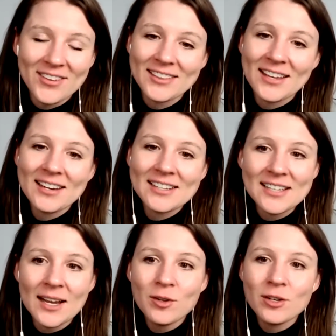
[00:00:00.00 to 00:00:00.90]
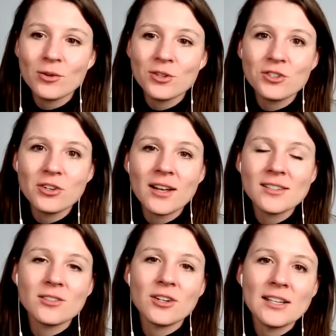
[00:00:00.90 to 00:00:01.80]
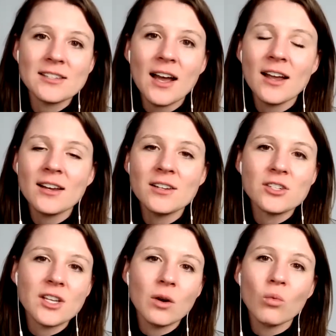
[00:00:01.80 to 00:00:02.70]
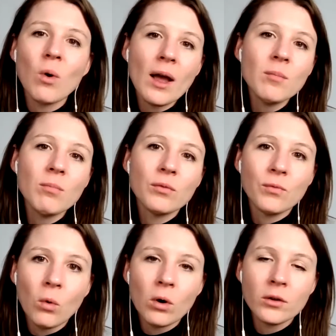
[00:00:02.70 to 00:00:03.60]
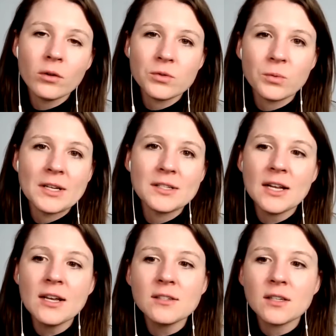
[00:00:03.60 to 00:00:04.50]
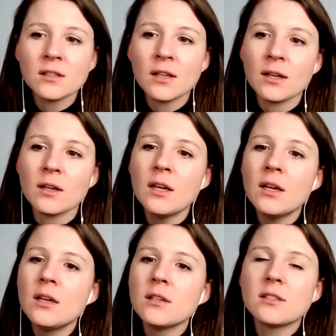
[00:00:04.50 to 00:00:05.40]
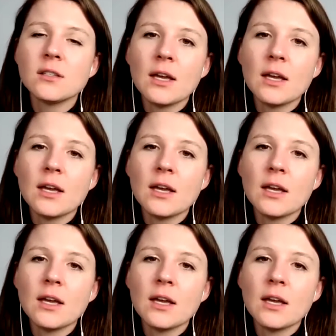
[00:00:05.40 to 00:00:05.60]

Like that excitement or stress or anxiety just like right before those race days can like see.